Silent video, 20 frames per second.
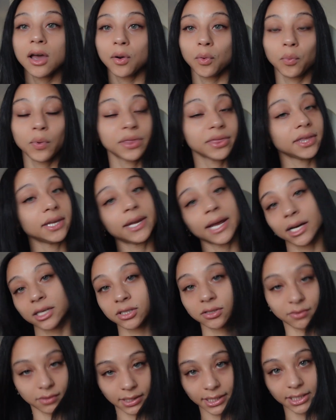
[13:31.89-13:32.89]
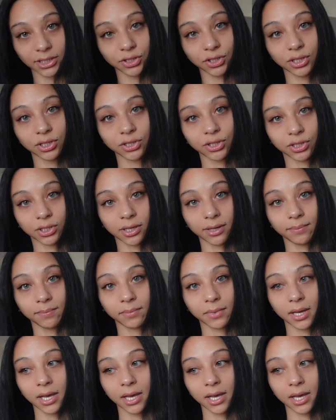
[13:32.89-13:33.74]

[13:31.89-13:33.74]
with the next relationship.